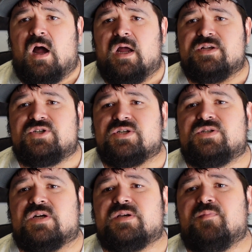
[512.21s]
Uh, it
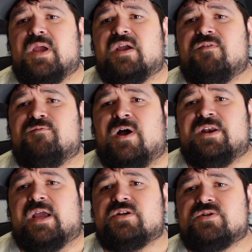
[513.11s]
just doesn't make
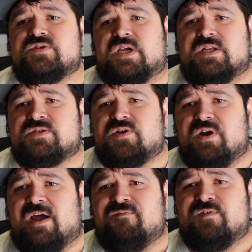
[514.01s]
financial sense. They're
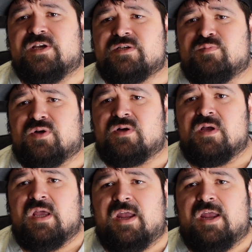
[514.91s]
not feasible.